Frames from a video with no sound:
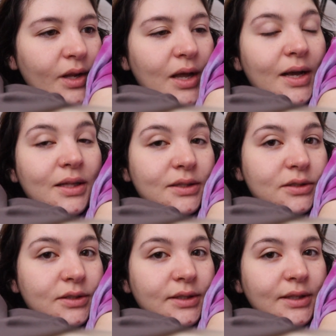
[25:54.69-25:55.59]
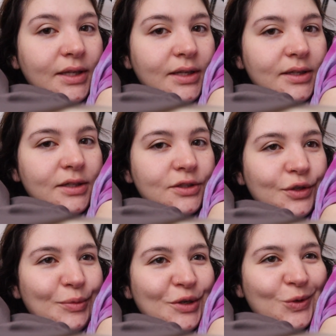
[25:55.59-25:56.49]
I clicked on a link and it took
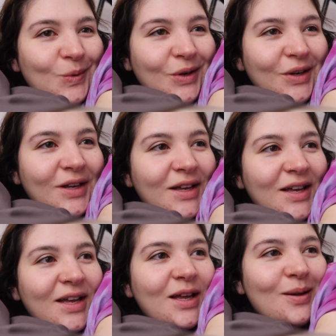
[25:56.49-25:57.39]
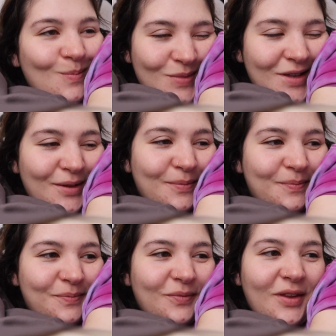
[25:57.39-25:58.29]
me to Twitter. But
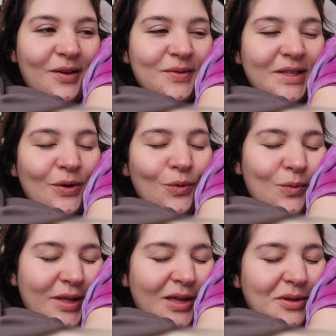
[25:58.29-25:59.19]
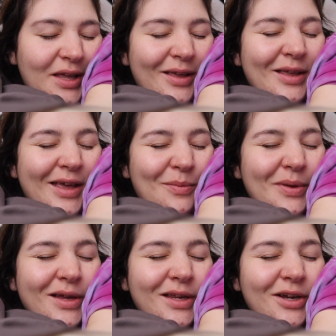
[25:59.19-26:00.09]
I was like, oh, can't be
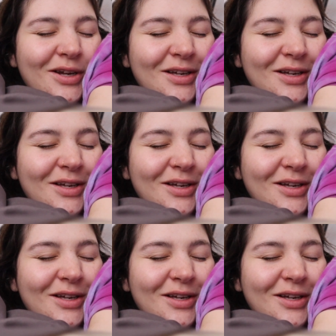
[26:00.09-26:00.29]
on here.